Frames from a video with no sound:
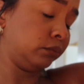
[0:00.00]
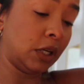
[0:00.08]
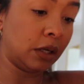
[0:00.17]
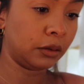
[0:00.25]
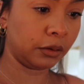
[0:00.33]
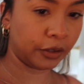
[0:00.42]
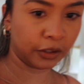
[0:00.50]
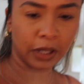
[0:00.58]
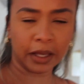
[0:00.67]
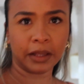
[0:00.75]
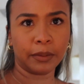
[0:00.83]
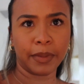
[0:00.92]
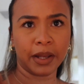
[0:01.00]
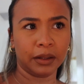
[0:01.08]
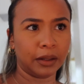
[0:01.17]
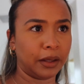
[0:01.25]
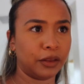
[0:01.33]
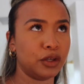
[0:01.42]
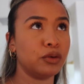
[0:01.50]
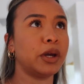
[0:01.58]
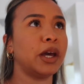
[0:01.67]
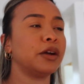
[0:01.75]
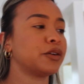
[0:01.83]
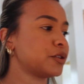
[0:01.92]
I don't know. They're, I think, made in like the
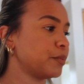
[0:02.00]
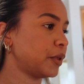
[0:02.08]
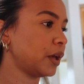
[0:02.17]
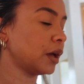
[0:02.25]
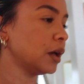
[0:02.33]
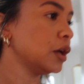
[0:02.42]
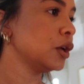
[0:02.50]
UK or something.